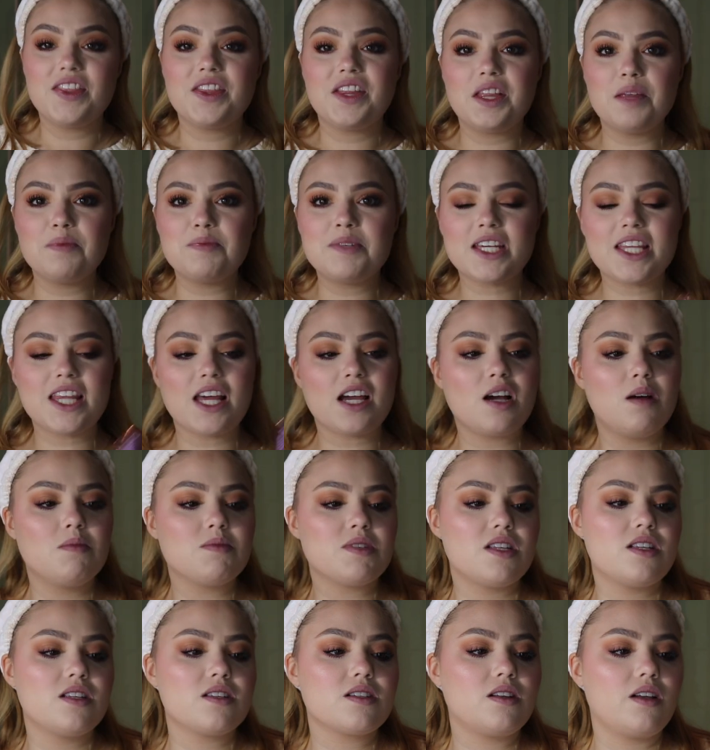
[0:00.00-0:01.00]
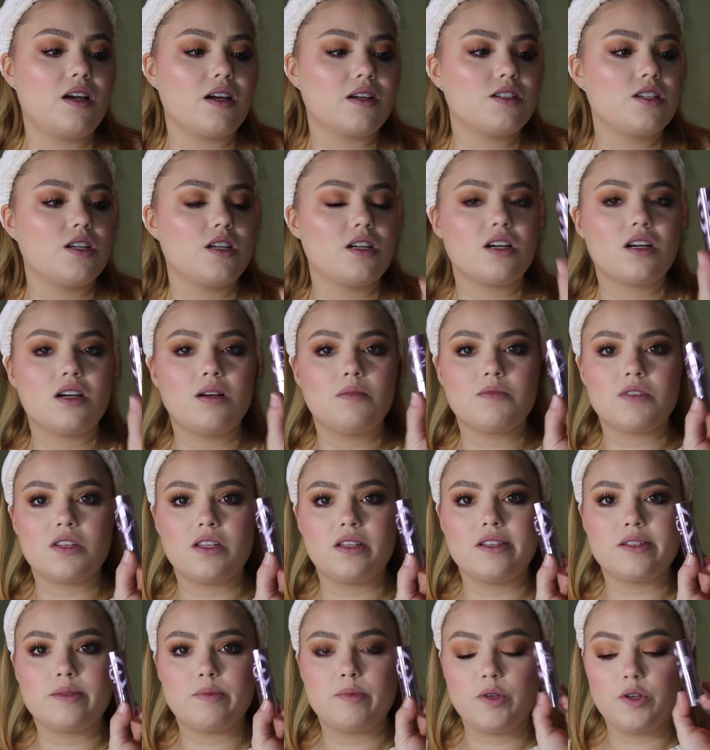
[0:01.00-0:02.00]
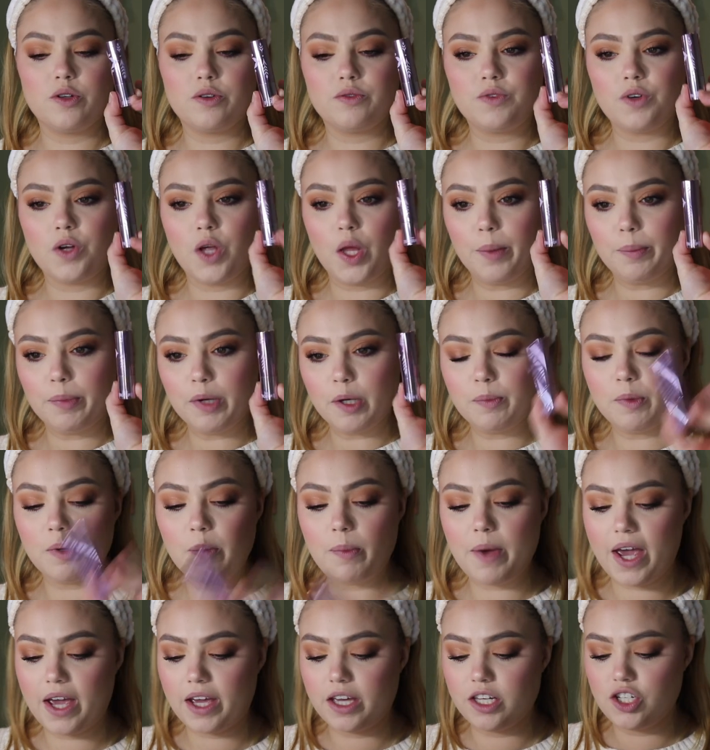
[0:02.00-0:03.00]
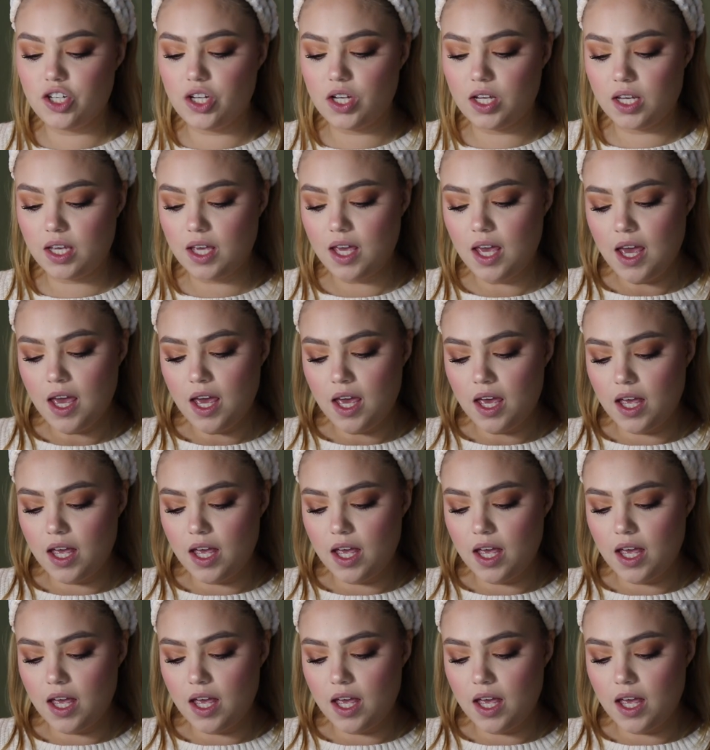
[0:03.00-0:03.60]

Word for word: The lipstick that comes in this collection comes in this beautiful purple packaging